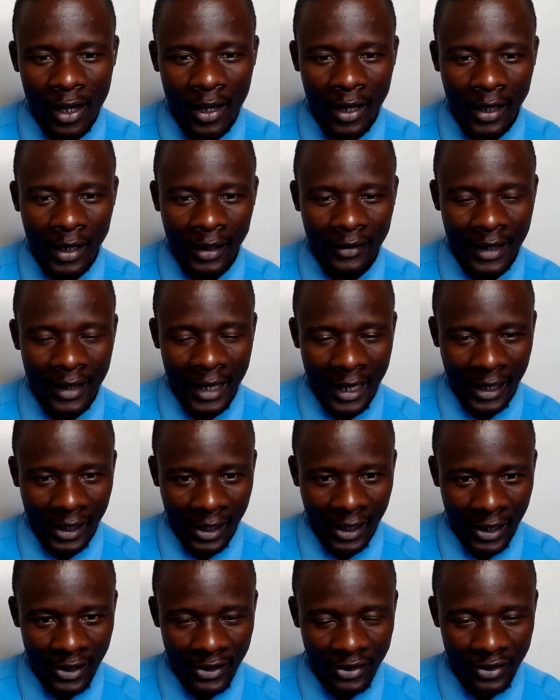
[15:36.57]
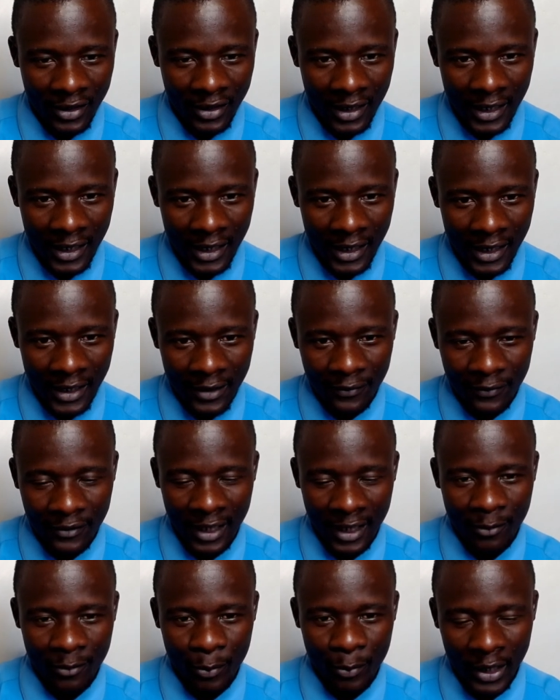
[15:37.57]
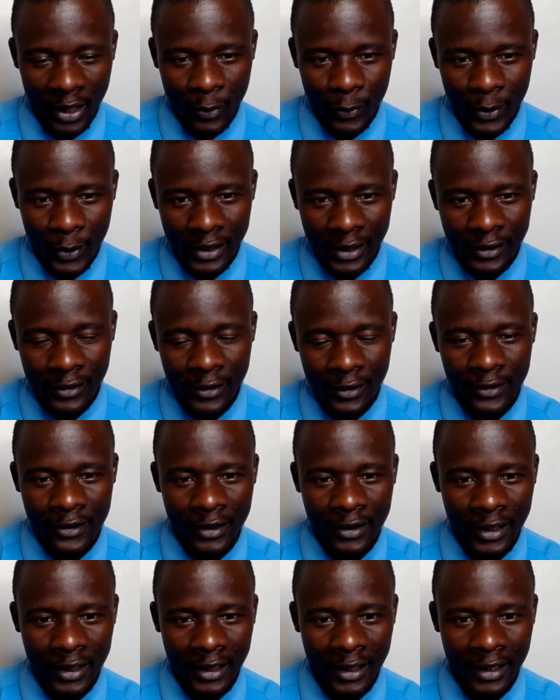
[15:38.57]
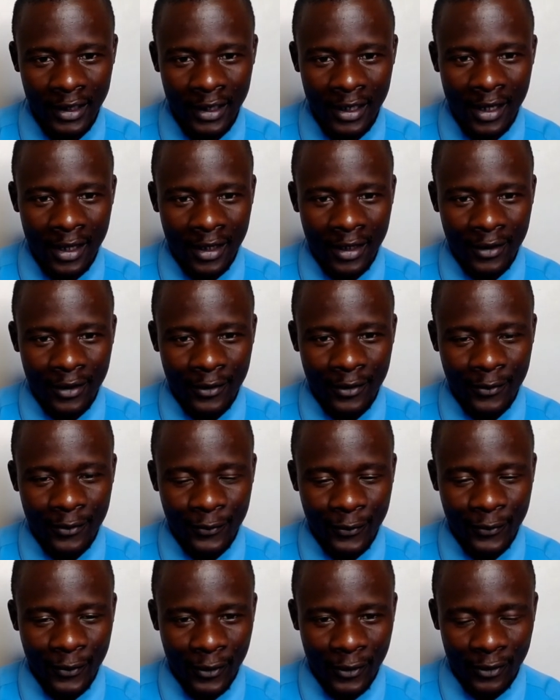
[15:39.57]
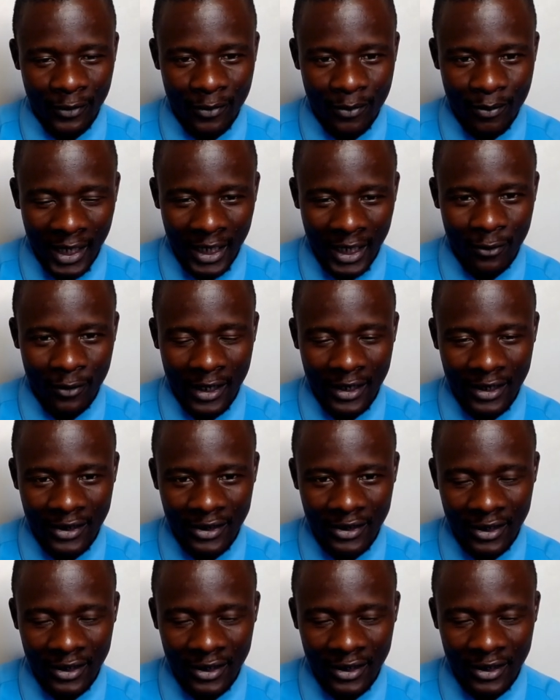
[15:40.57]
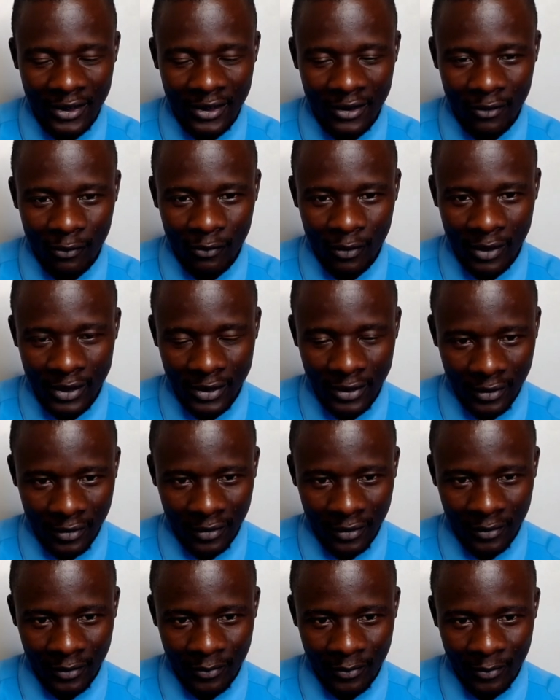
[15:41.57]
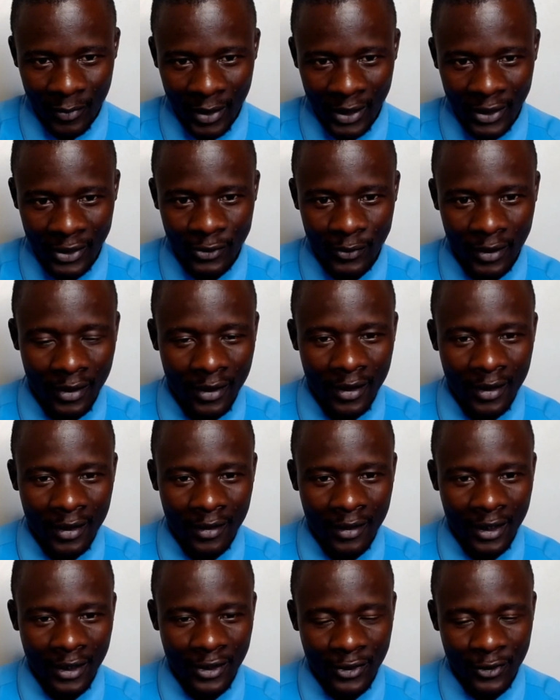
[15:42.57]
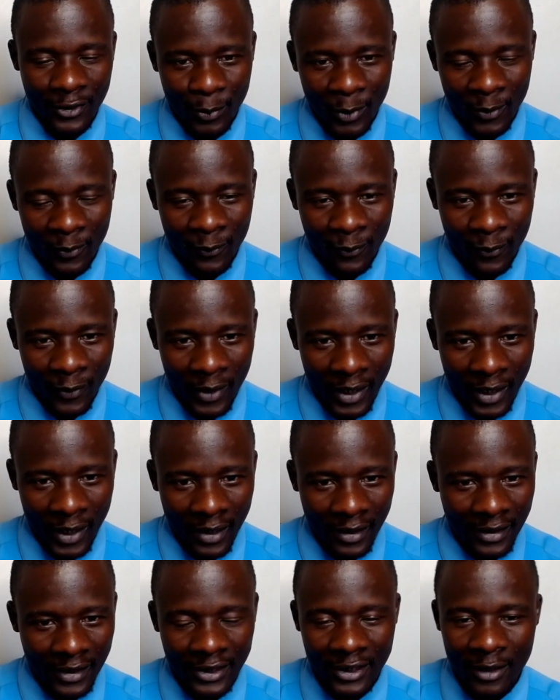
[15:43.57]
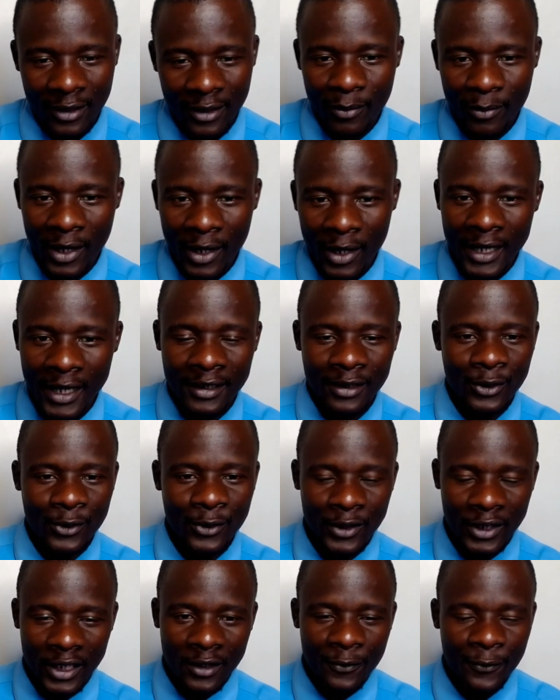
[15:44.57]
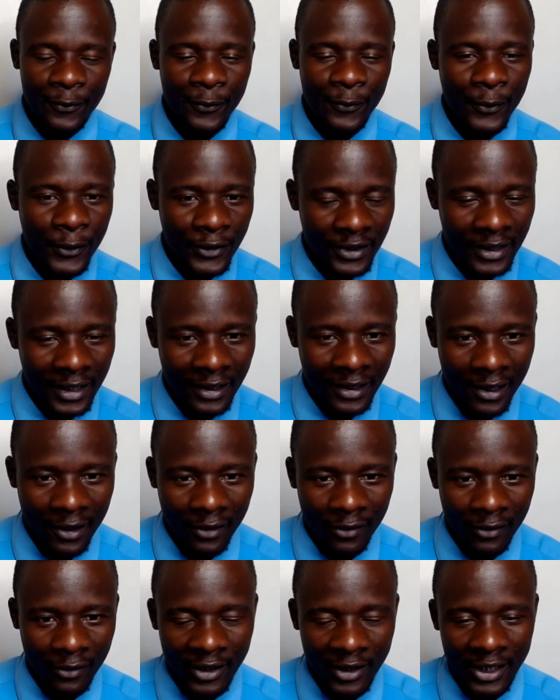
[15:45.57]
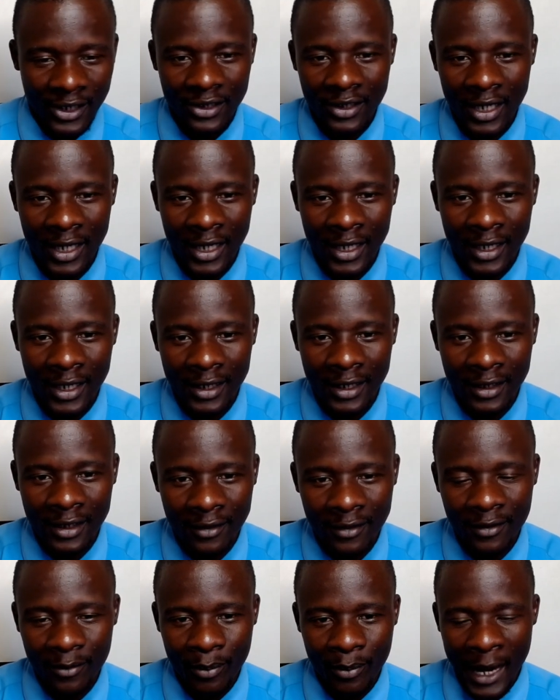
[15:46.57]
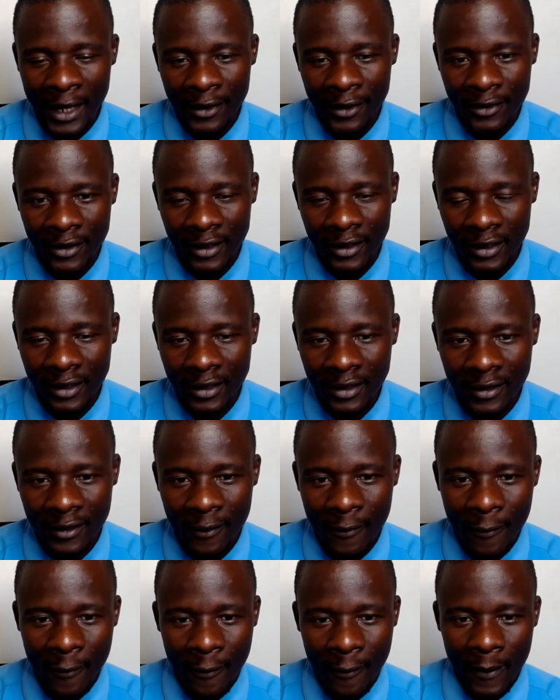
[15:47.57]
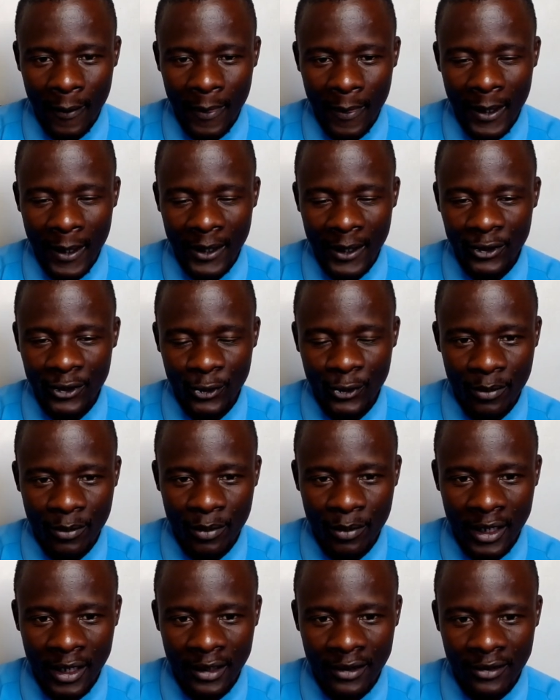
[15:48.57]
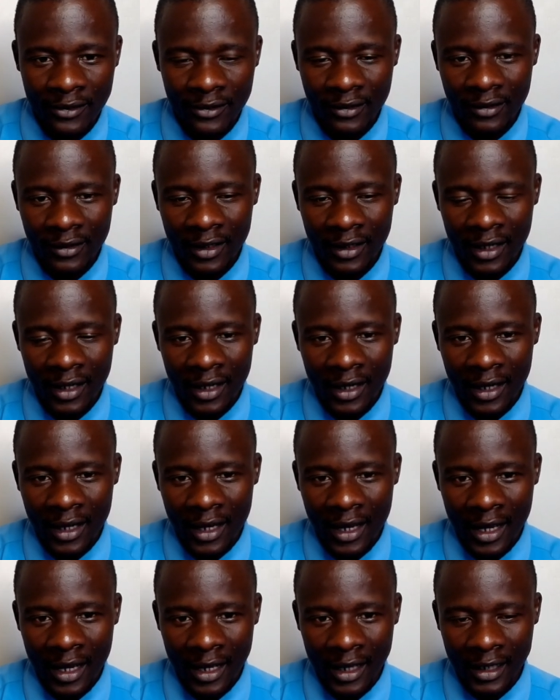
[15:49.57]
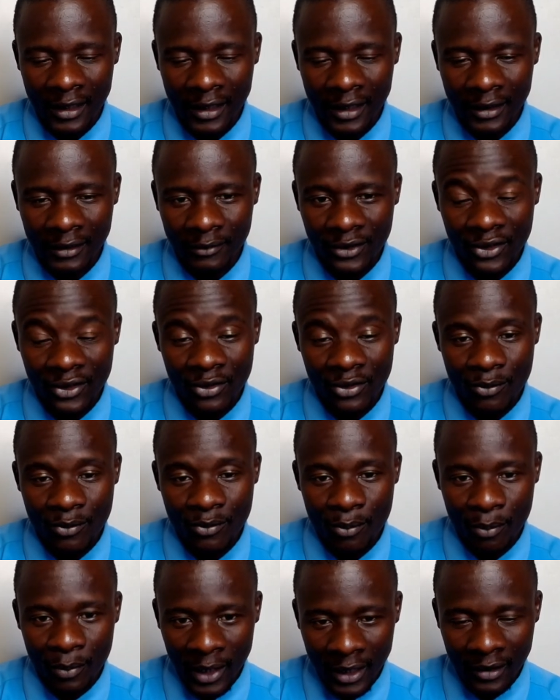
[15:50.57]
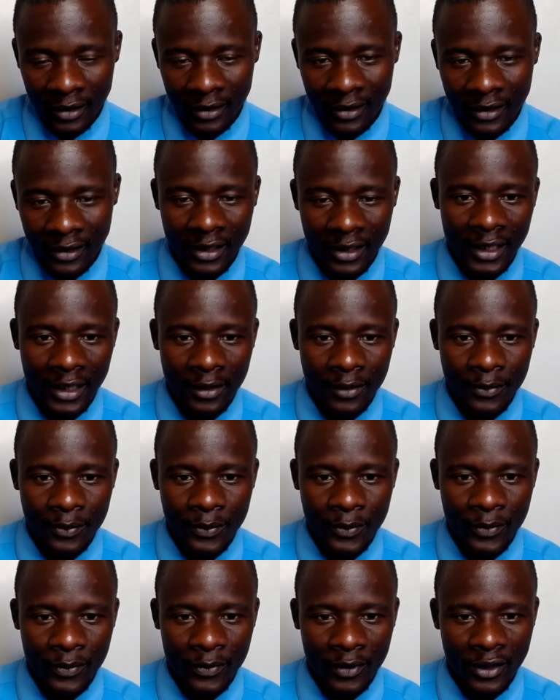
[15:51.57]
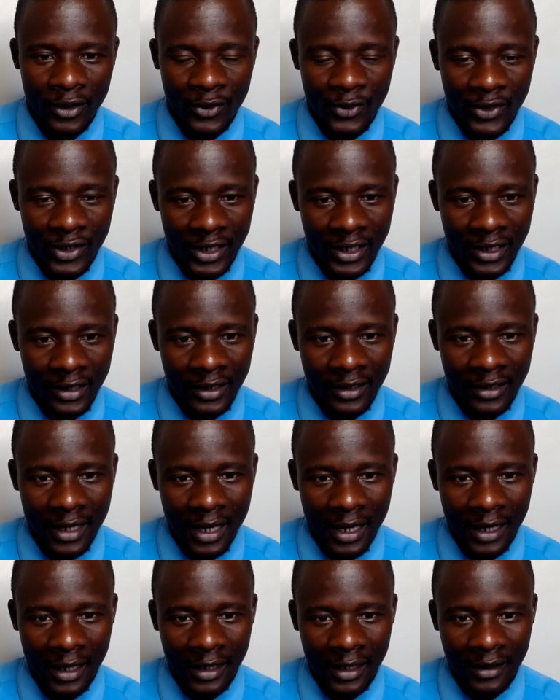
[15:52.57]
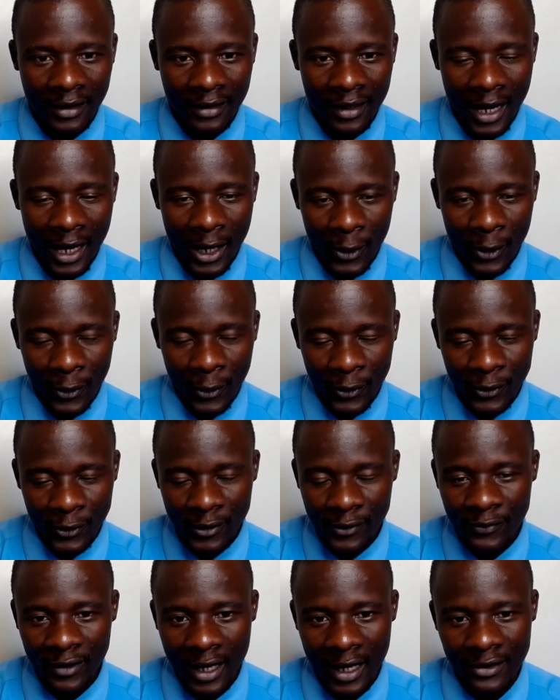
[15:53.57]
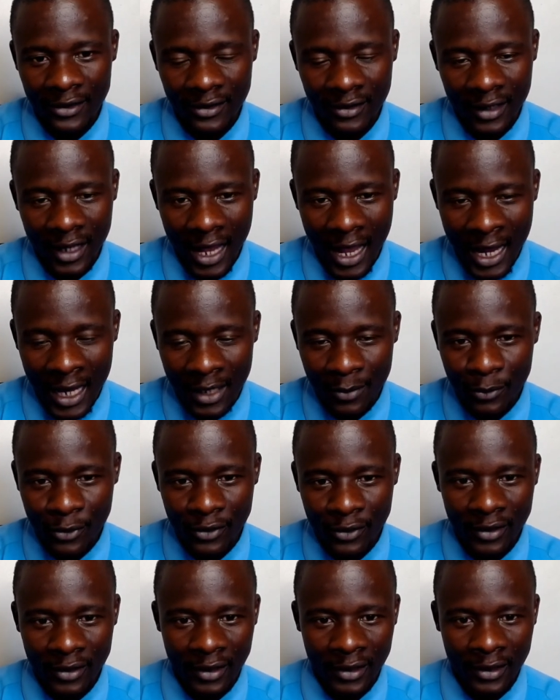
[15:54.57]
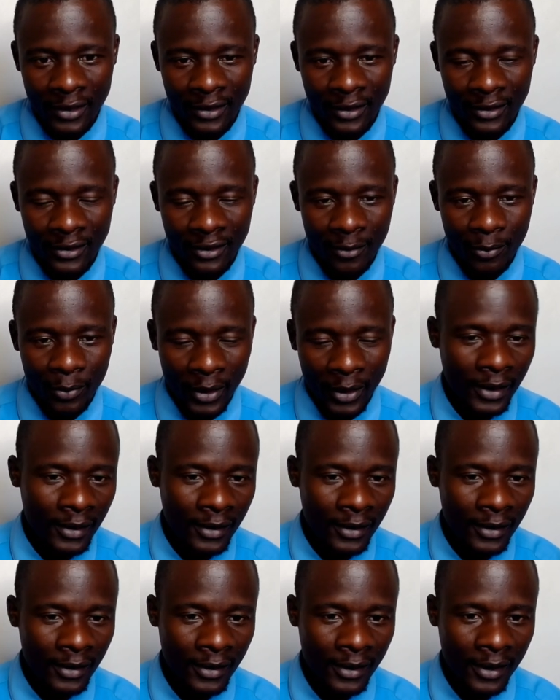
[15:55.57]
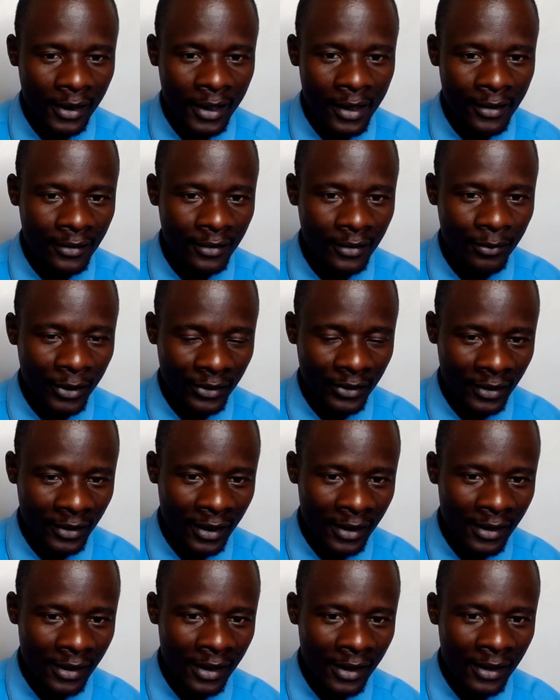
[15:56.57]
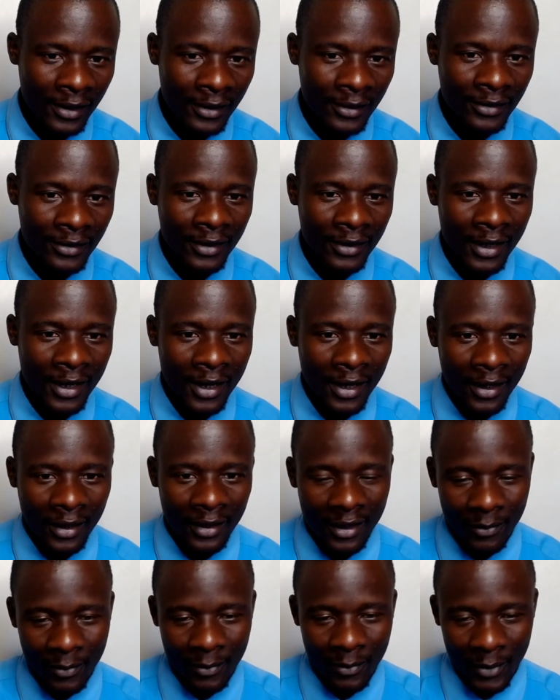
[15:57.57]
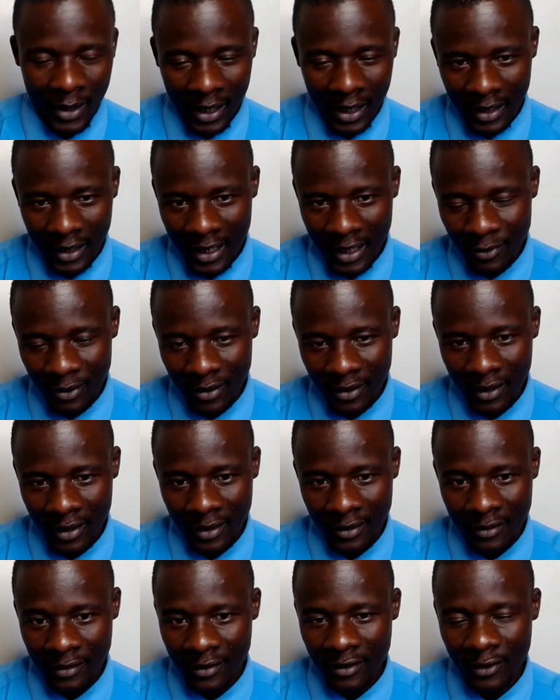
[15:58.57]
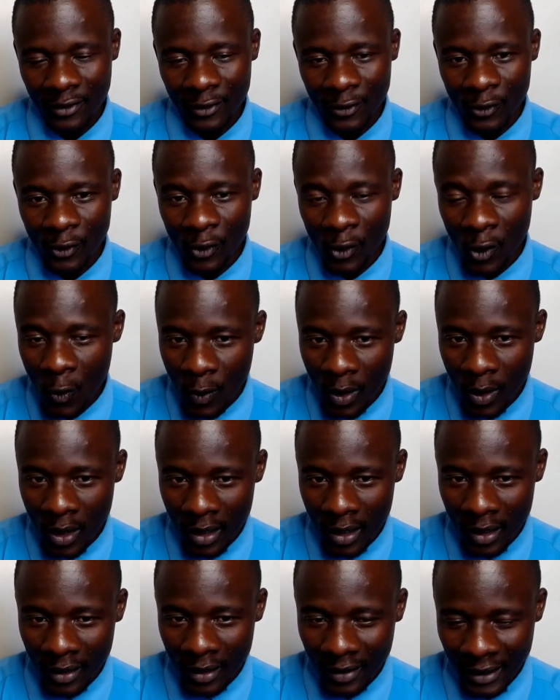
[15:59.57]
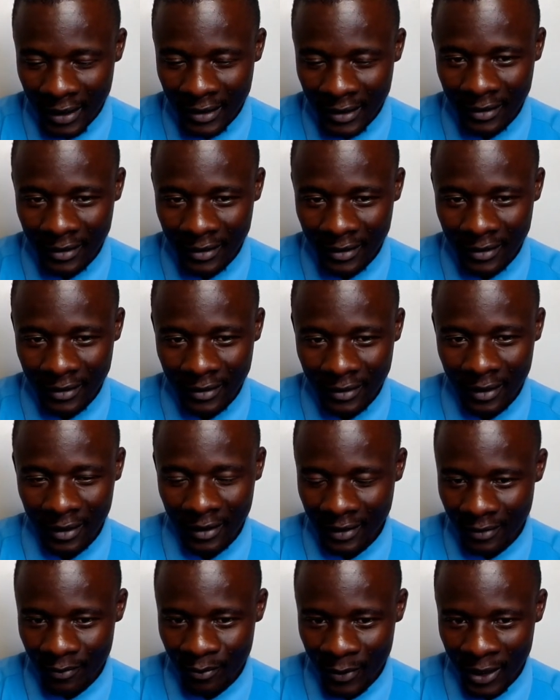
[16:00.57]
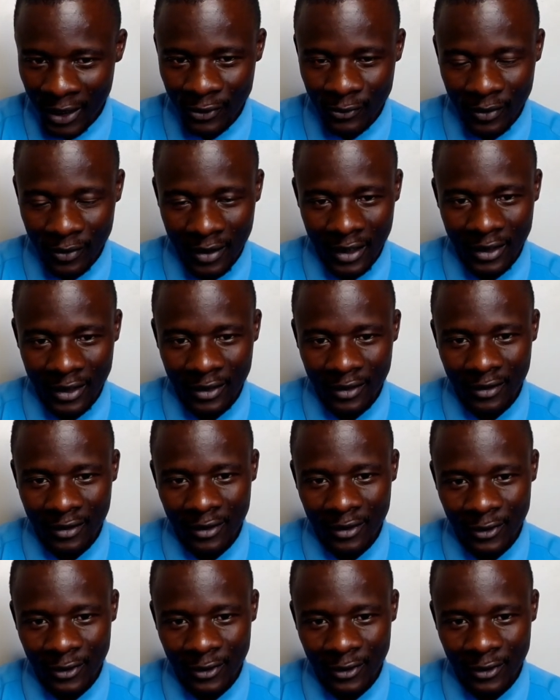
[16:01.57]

uh, the acacia leaf tea and periwinkle tea for macular degeneration. Make sure that you be very determined. You need foods that are rich in biotin, the soybeans, uh, milk, tea. You need uh, a lot of nuts, the almond nuts, the pecan nuts, Brazilian nuts, the macadamia nuts. Lower Make sure that